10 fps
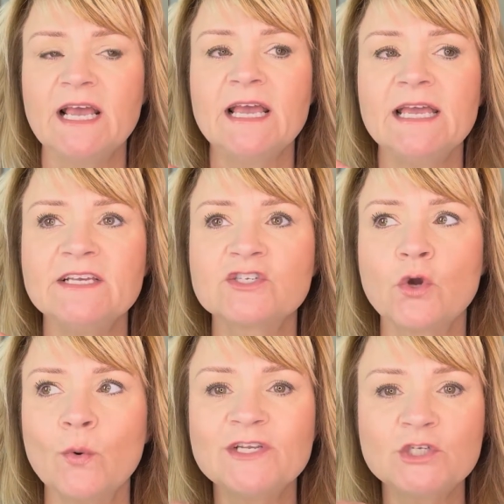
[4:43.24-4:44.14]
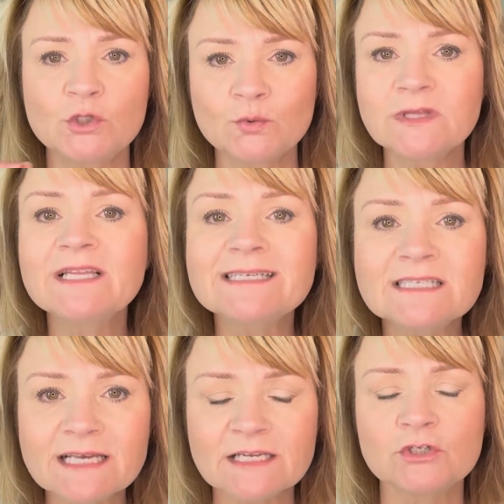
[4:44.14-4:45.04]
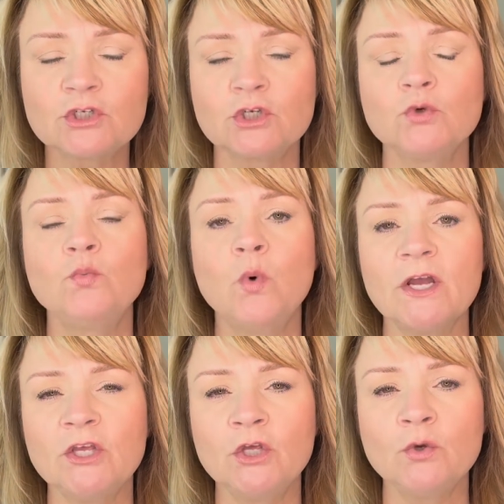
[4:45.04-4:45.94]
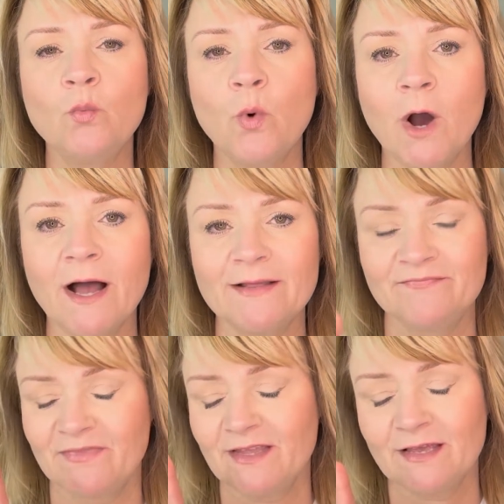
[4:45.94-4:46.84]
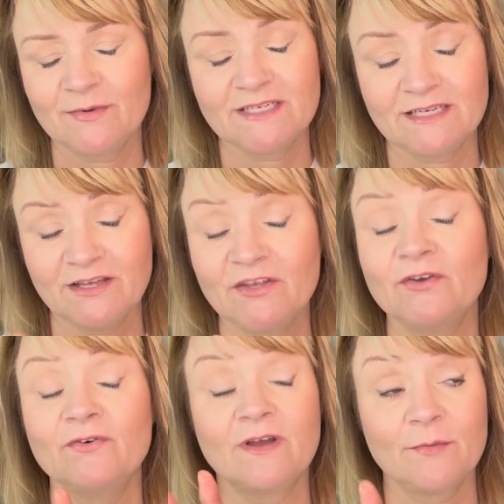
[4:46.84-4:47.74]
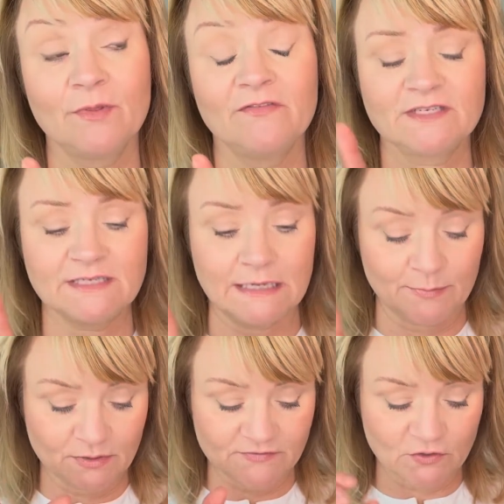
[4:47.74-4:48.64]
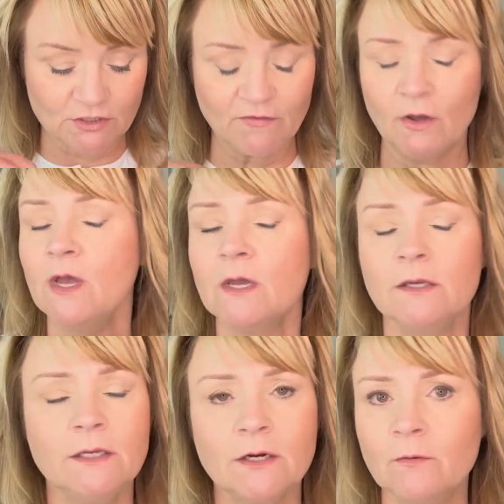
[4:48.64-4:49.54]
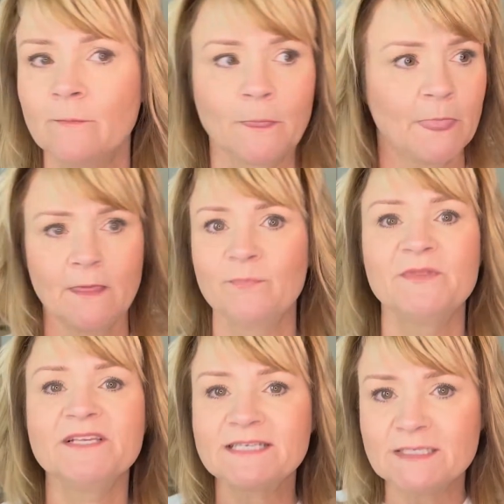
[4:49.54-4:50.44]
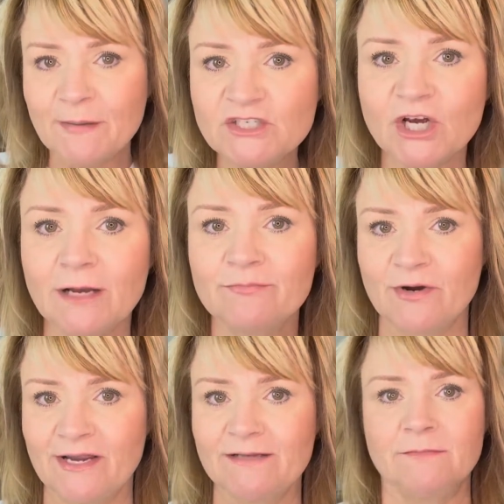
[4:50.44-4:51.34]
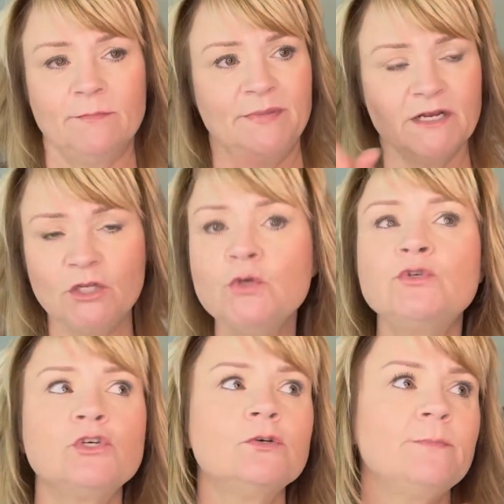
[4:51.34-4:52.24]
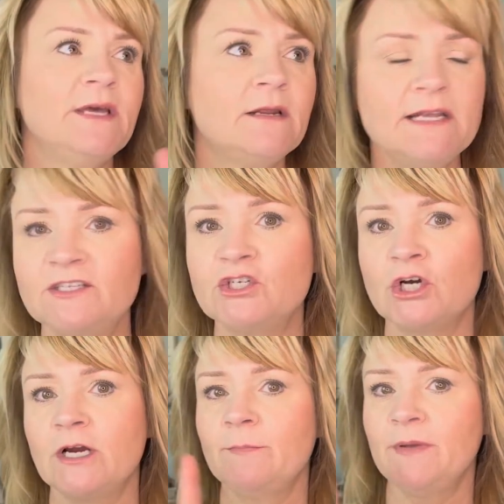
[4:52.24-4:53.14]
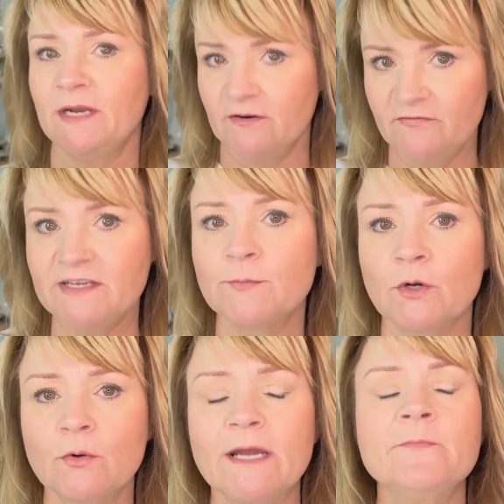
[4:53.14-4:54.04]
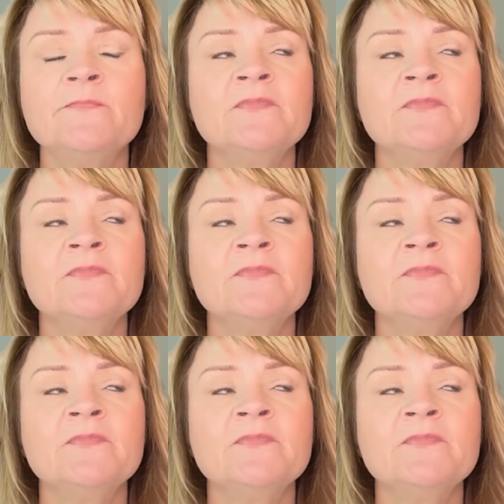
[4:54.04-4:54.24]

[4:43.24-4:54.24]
is going to listen to what you want. I'm going to tell you a couple of examples. First of all, you know, this is my job, right? Being on YouTube, being on Instagram, being on Facebook, right?